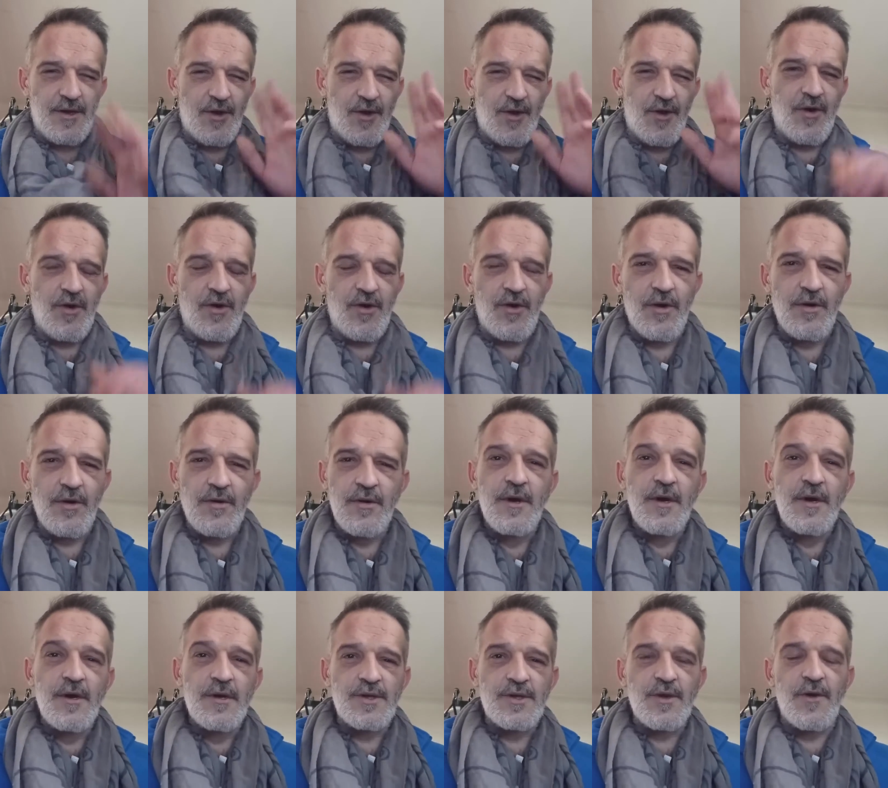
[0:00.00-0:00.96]
Yo,
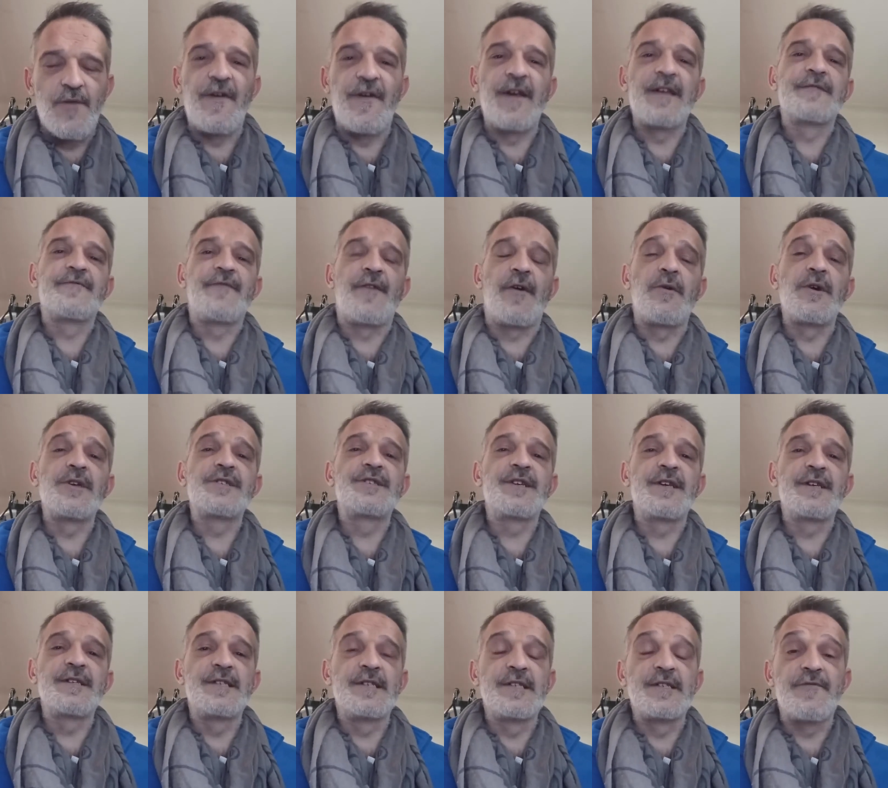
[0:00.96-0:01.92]
so thanks for
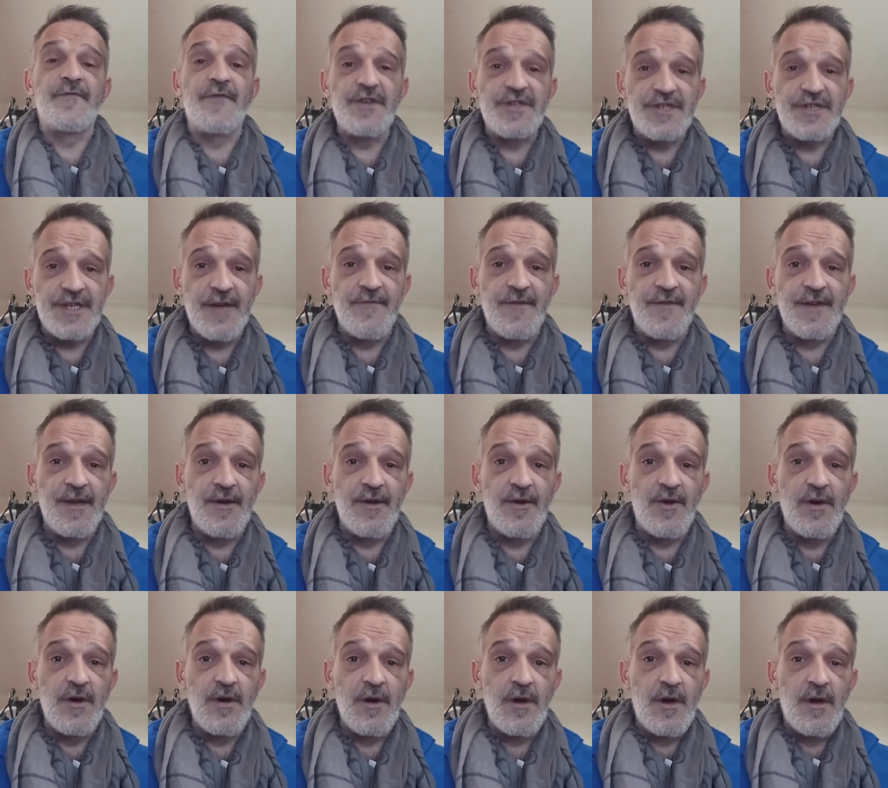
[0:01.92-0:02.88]
watching this fishing
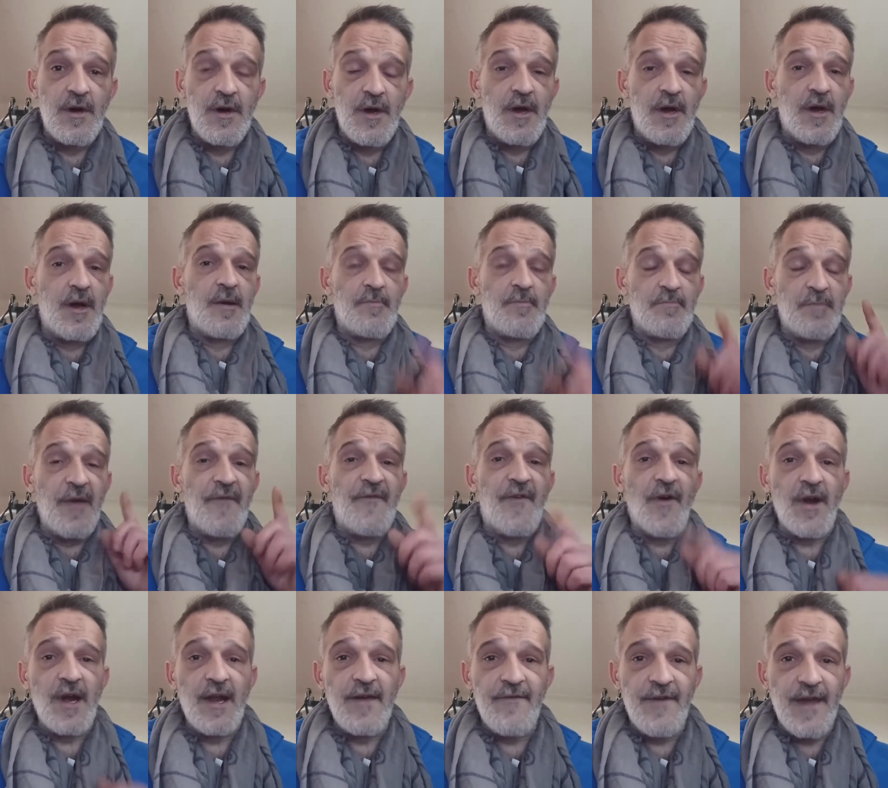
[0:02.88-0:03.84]
video.
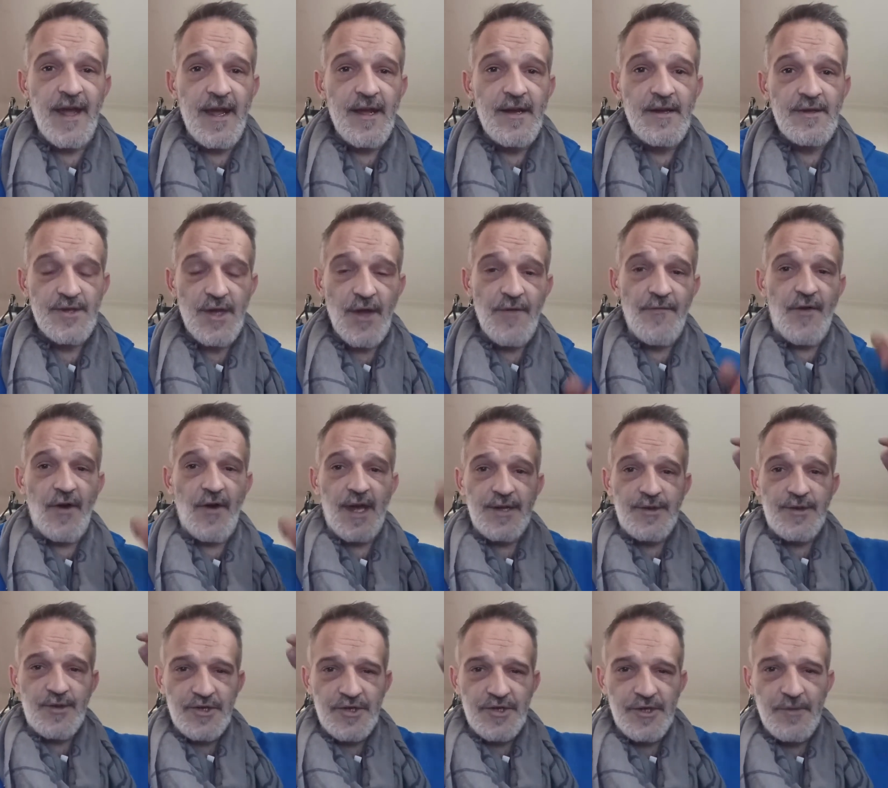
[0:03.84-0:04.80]
Before leaving, don't
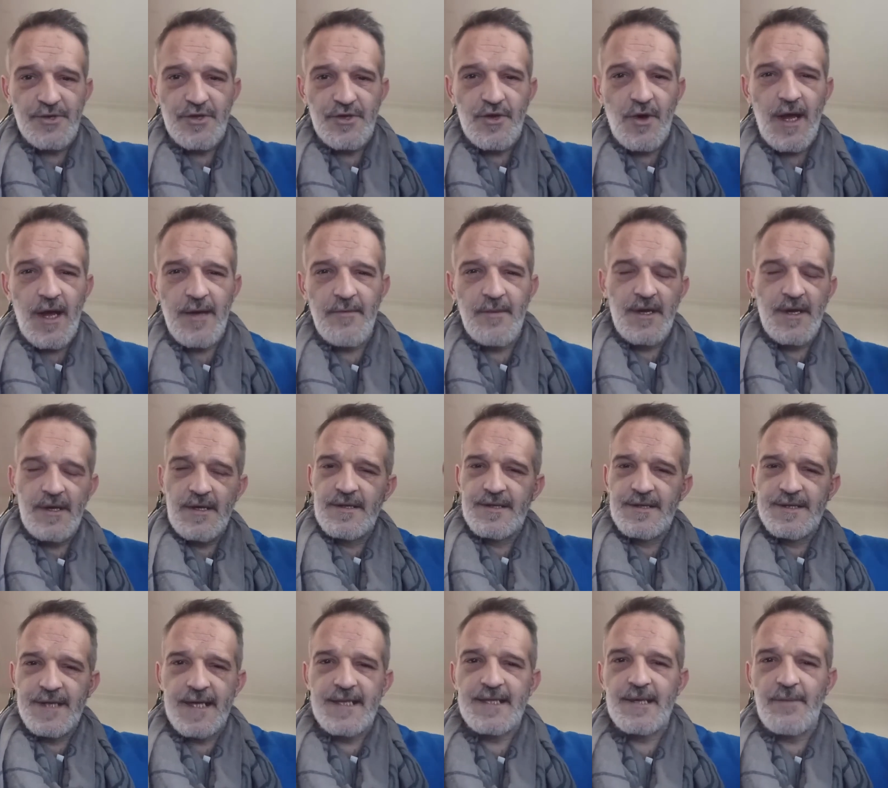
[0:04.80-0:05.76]
forget to subscribe,
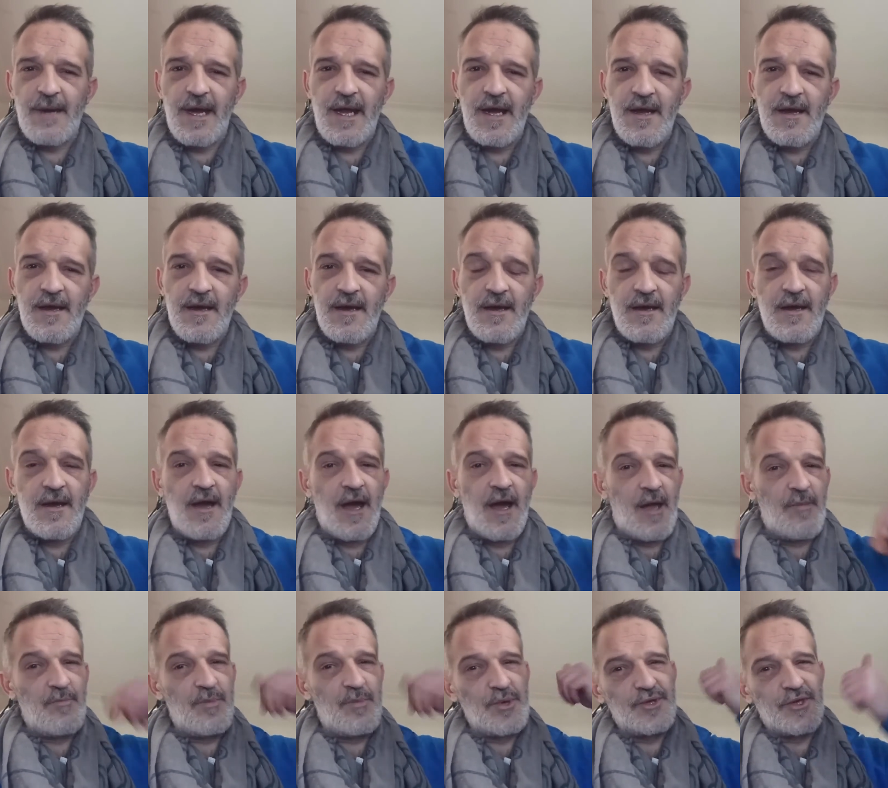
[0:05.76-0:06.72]
tick the bell,
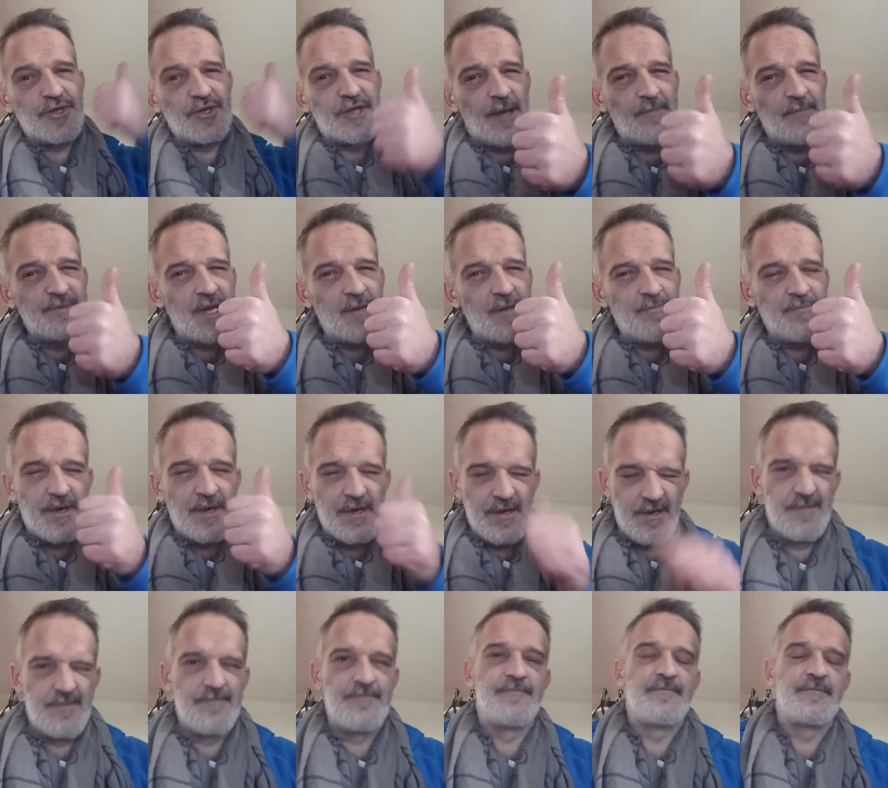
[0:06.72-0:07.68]
and put a thumbs up.
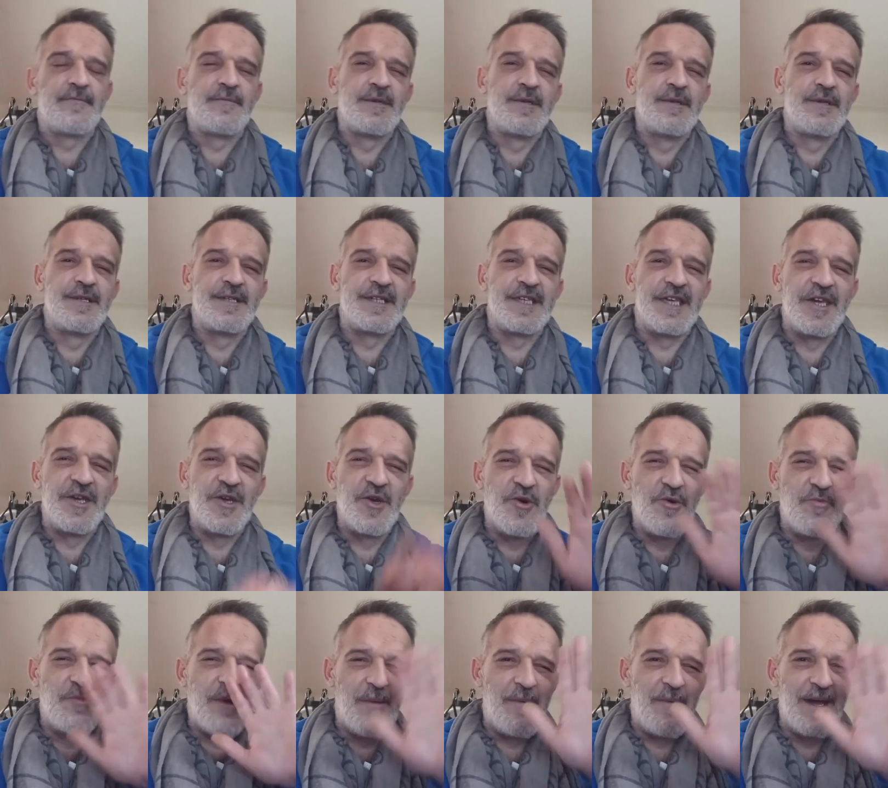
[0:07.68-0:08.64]
See
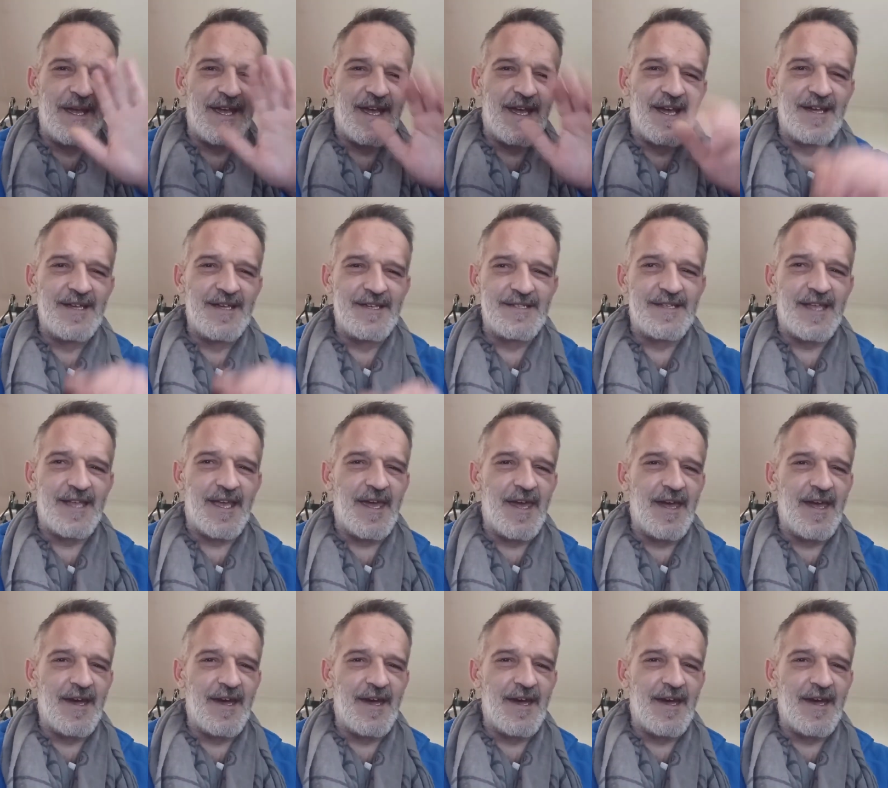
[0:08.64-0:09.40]
you, bye bye guys, take